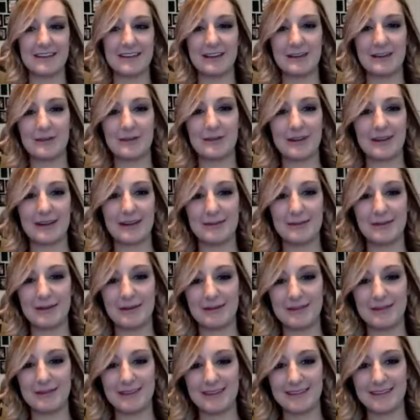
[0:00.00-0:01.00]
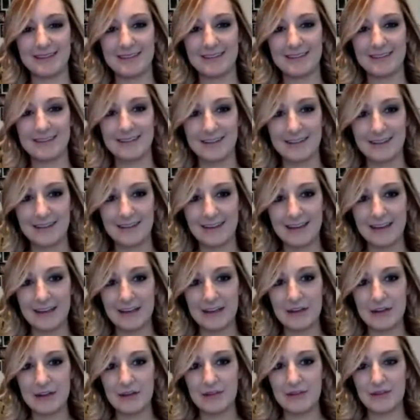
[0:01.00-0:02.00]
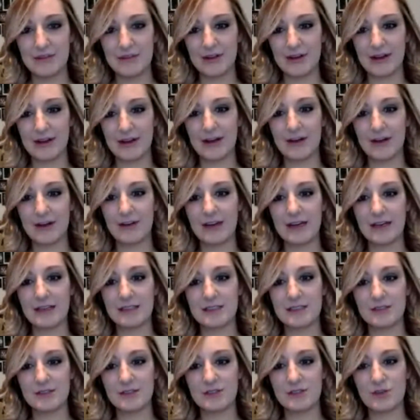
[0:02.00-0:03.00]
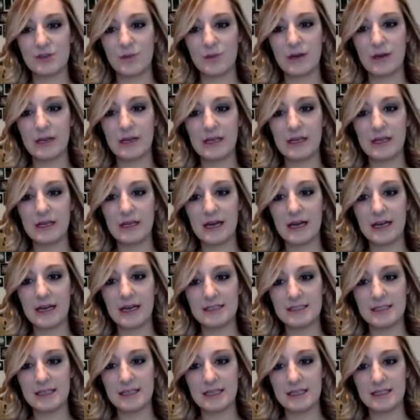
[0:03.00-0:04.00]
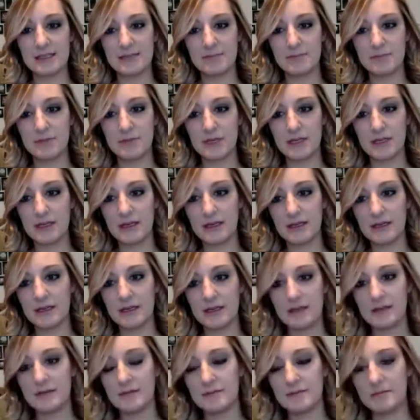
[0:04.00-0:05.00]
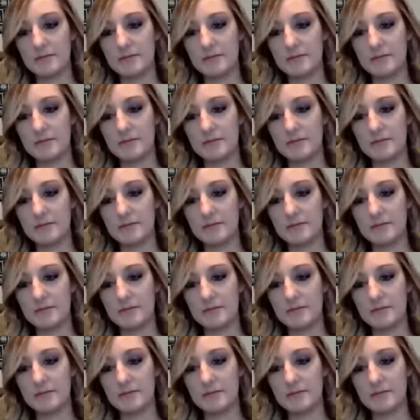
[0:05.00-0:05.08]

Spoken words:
don't think we're gonna be able to figure it out. Okay, so 20, I said B.